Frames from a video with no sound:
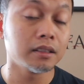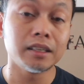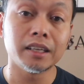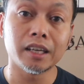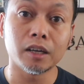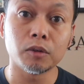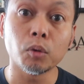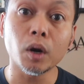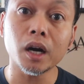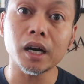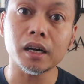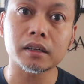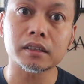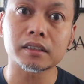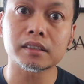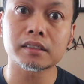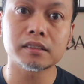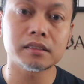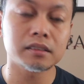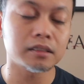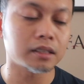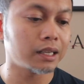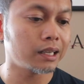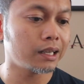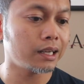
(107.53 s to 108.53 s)
It
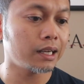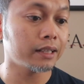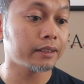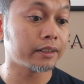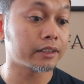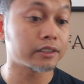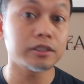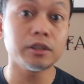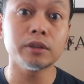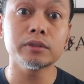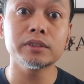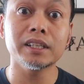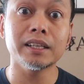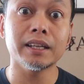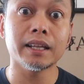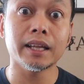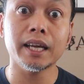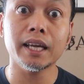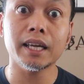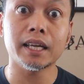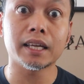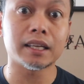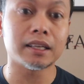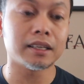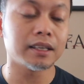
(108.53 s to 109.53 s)
works. There's no
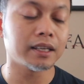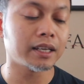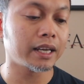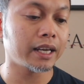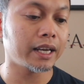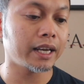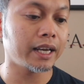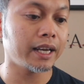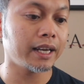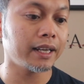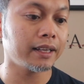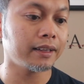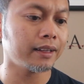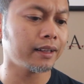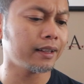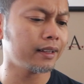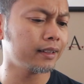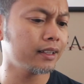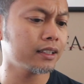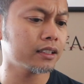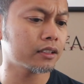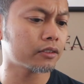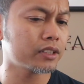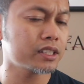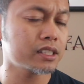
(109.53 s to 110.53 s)
delay, and I
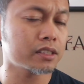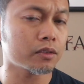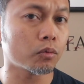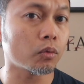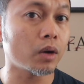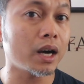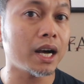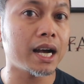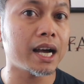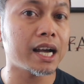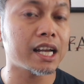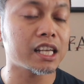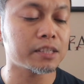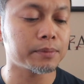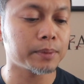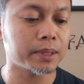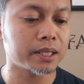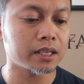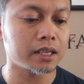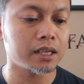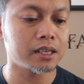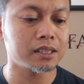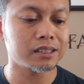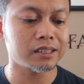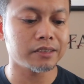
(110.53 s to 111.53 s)
think the reason why is
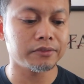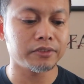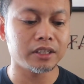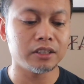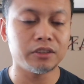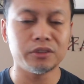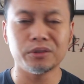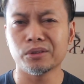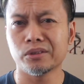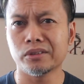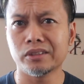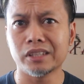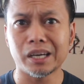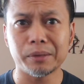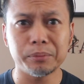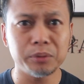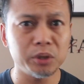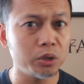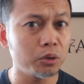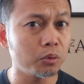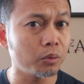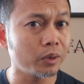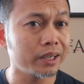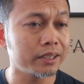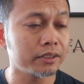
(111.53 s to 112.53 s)
because of the new
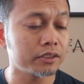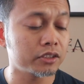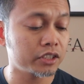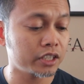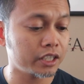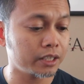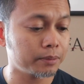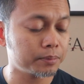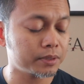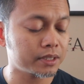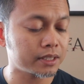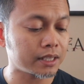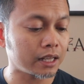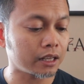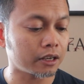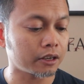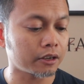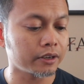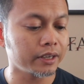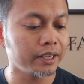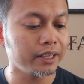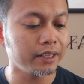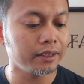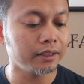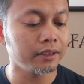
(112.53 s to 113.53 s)
W1 chips that are
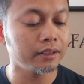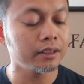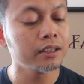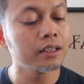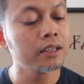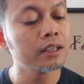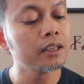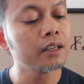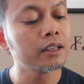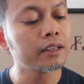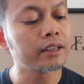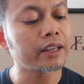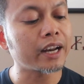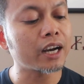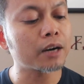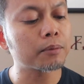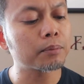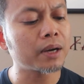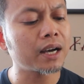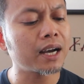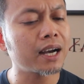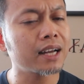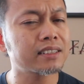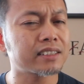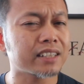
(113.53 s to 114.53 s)
in the
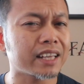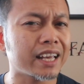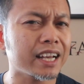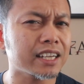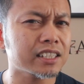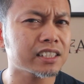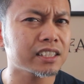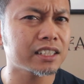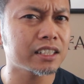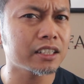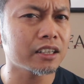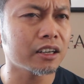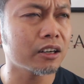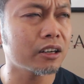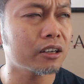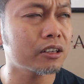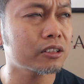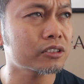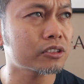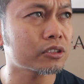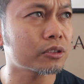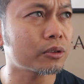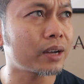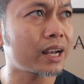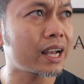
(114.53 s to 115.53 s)
AirPods. They actually
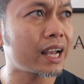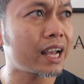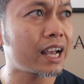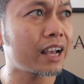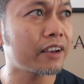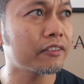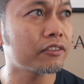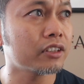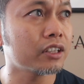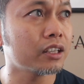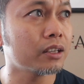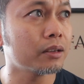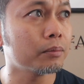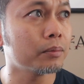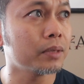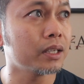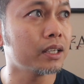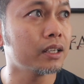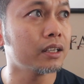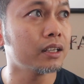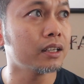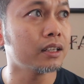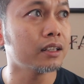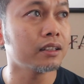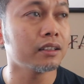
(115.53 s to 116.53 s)
also have them
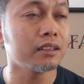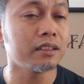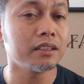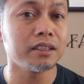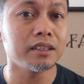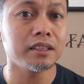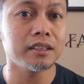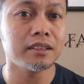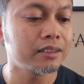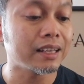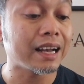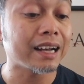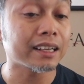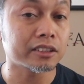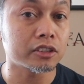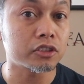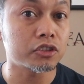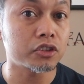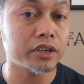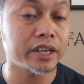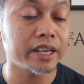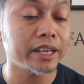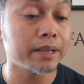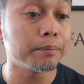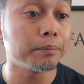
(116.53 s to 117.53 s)
in the Dr.
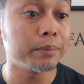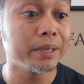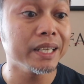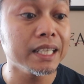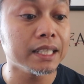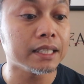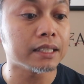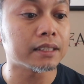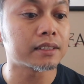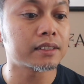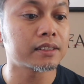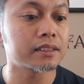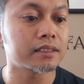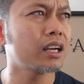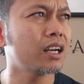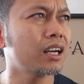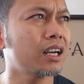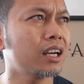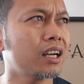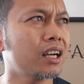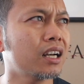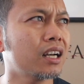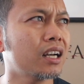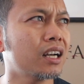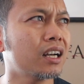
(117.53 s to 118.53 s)
Dre Beats,
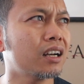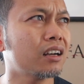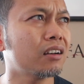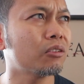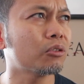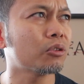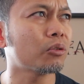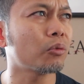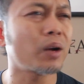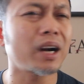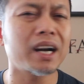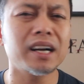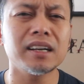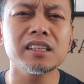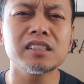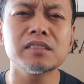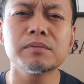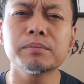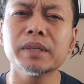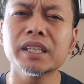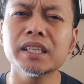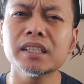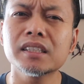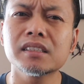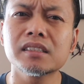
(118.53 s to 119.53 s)
the wireless
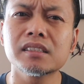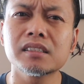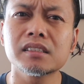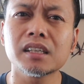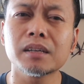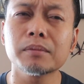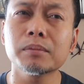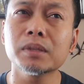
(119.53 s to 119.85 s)
Beats, I